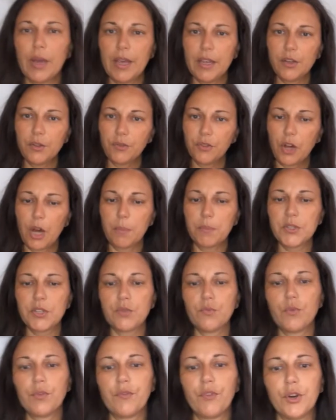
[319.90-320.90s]
Eight of Cups
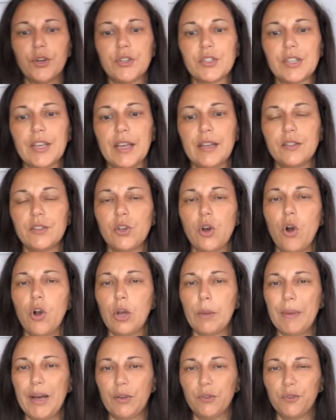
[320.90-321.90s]
in reverse can talk
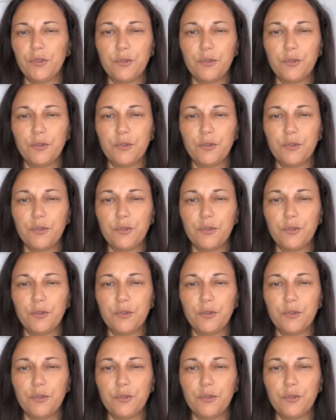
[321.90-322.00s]
about